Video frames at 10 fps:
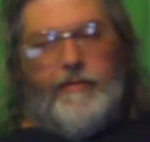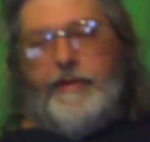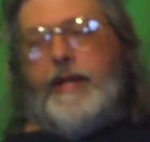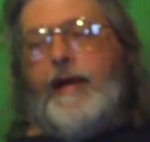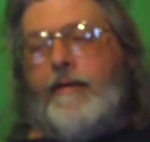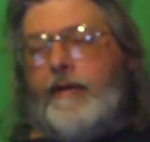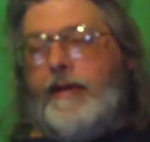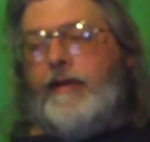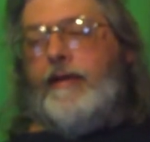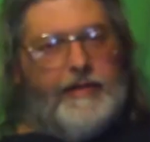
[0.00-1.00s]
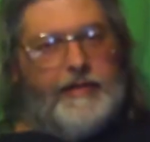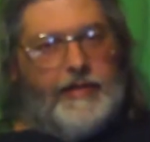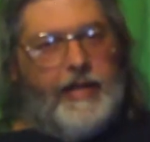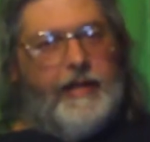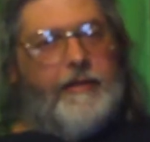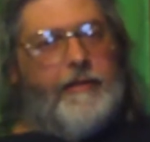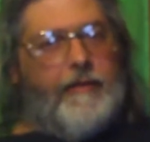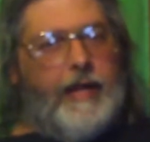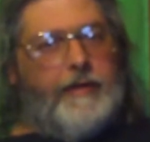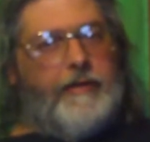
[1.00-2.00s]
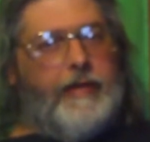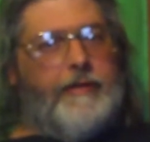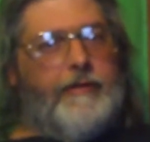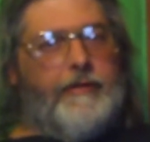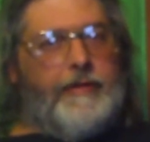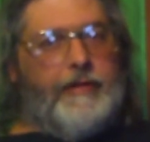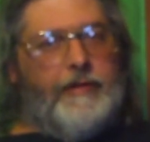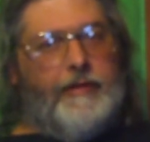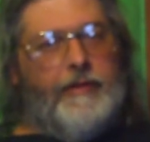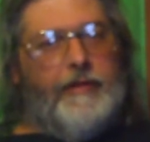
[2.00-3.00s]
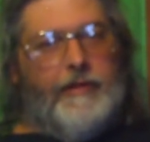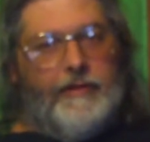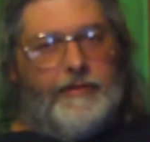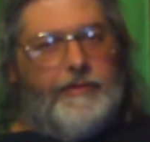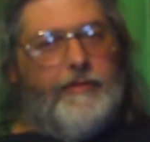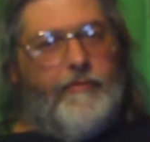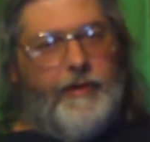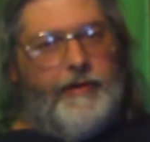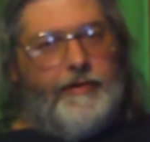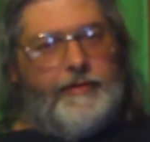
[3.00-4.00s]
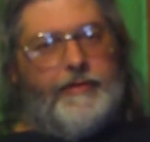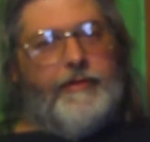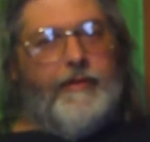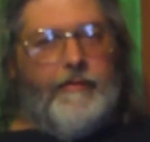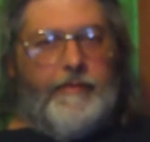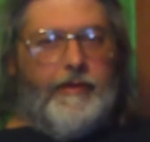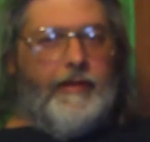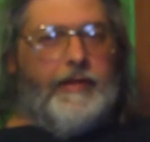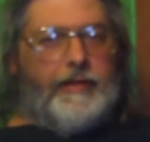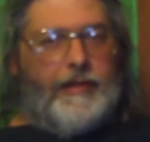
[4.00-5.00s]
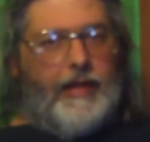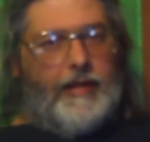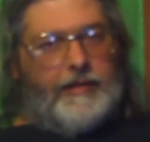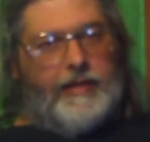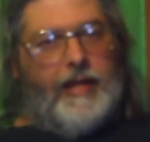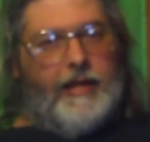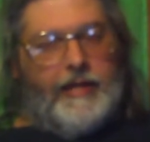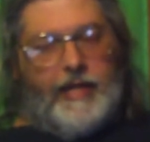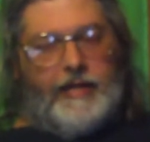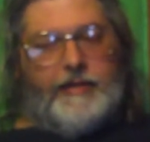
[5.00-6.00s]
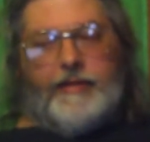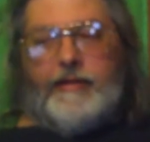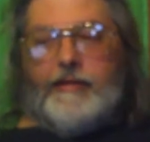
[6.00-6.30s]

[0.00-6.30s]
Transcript: without saying congratulations to the winners of the Olinsalos contest,